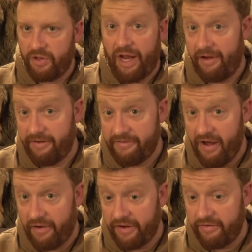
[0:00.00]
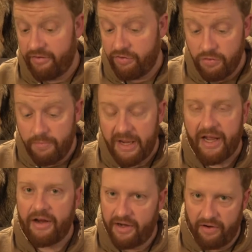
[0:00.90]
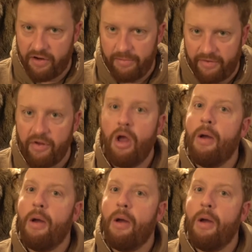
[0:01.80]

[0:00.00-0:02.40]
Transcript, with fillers: laughing falcons to be near humans,